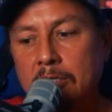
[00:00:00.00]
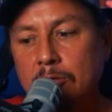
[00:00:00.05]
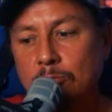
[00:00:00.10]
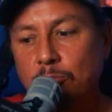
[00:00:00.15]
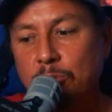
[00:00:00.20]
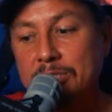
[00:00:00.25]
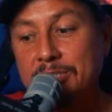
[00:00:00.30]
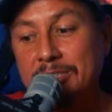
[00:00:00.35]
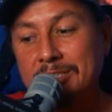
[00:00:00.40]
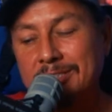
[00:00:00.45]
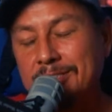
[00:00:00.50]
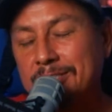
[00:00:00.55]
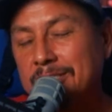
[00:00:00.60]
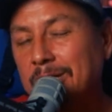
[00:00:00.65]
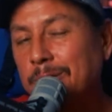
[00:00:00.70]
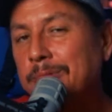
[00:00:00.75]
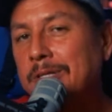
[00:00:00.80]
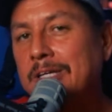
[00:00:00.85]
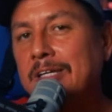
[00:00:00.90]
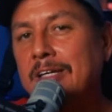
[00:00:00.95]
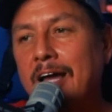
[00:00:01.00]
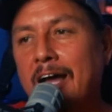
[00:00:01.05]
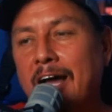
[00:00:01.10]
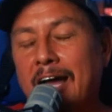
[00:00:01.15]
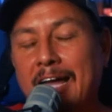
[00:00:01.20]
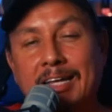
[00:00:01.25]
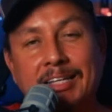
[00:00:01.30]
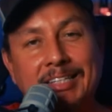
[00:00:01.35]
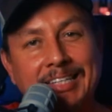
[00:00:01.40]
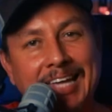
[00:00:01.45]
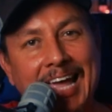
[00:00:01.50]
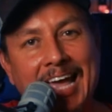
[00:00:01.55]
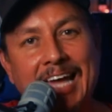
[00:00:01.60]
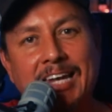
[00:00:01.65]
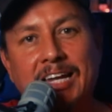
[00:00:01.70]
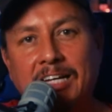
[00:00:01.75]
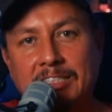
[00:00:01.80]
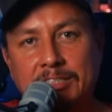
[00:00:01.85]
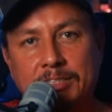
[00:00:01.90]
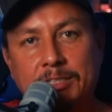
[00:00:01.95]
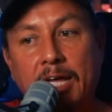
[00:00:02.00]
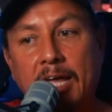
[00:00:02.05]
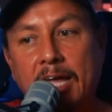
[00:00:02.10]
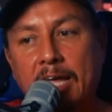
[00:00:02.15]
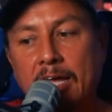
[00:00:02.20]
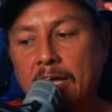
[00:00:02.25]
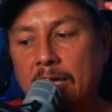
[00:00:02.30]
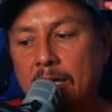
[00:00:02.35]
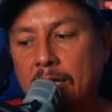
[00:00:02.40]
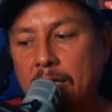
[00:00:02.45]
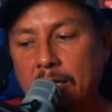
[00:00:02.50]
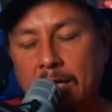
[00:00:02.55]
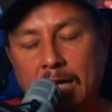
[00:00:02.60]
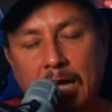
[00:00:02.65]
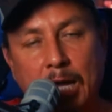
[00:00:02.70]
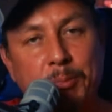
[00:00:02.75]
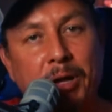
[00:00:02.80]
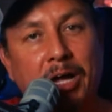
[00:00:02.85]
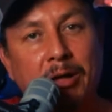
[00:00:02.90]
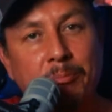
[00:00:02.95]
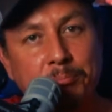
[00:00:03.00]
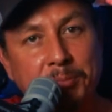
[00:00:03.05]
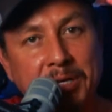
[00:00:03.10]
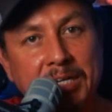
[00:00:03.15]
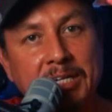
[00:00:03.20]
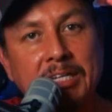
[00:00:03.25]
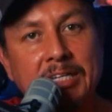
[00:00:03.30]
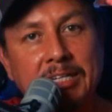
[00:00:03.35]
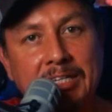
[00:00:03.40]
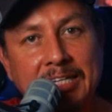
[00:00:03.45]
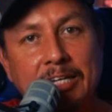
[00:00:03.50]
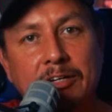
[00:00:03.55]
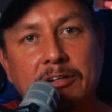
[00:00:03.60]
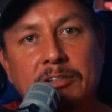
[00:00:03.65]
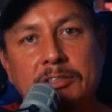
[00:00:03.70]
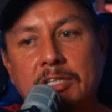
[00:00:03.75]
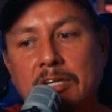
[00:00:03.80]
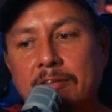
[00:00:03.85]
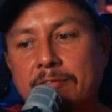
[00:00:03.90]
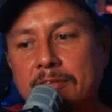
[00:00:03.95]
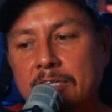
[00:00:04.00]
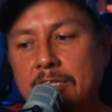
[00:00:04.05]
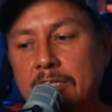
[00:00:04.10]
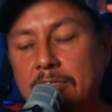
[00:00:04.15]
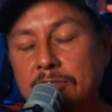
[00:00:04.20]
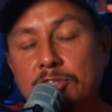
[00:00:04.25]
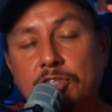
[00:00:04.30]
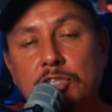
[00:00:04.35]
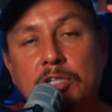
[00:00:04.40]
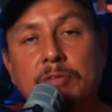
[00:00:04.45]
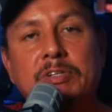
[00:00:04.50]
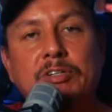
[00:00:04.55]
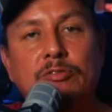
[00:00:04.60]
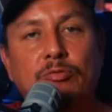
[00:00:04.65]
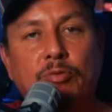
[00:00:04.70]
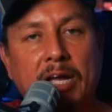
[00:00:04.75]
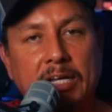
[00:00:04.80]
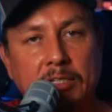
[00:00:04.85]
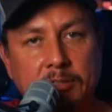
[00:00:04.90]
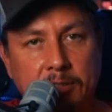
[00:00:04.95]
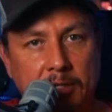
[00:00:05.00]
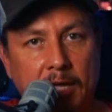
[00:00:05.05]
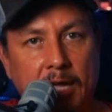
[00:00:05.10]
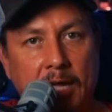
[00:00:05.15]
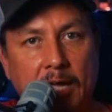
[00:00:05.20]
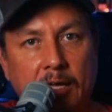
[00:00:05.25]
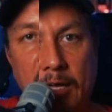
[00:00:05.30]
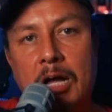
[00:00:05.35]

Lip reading: which is something I cannot say about many leaders of the conservative right today.